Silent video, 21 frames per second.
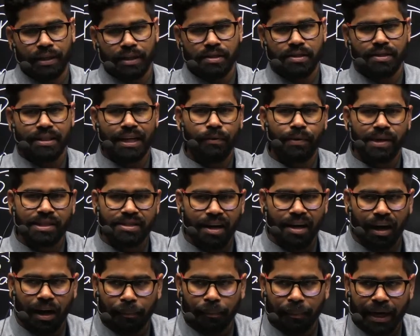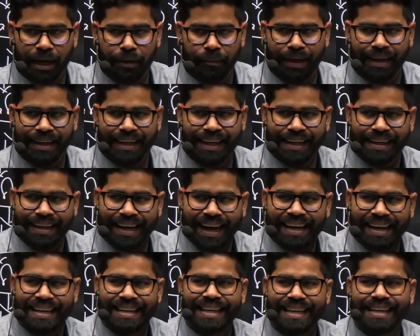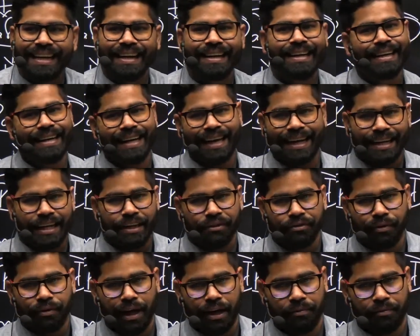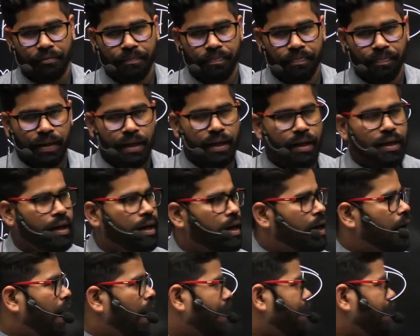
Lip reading: there was an amendment in 1985. Under